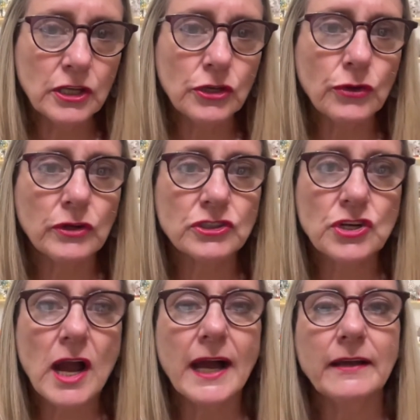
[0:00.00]
your
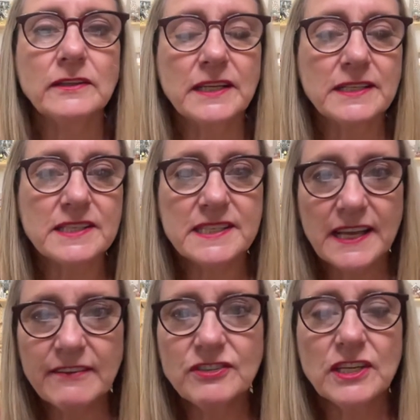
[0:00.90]
child in
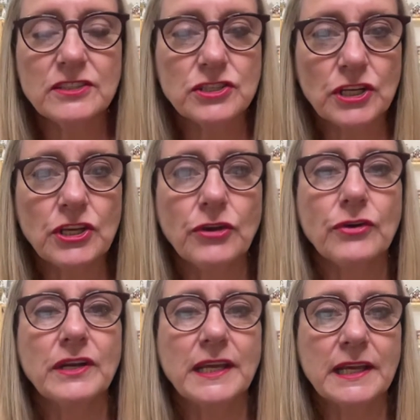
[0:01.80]
safety and
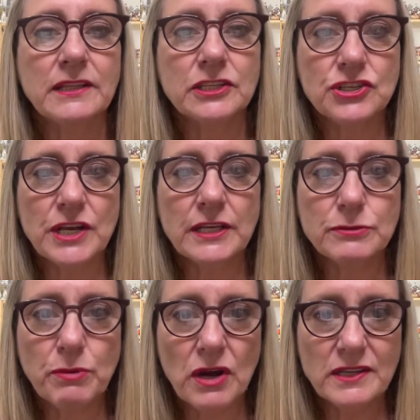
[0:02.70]
security in the
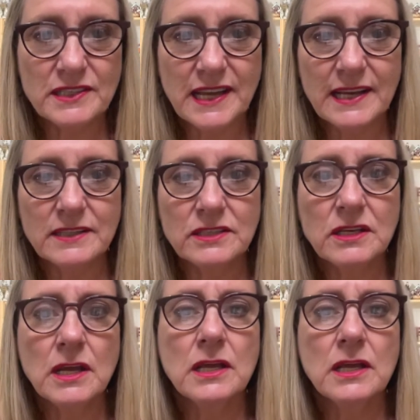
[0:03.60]
change process.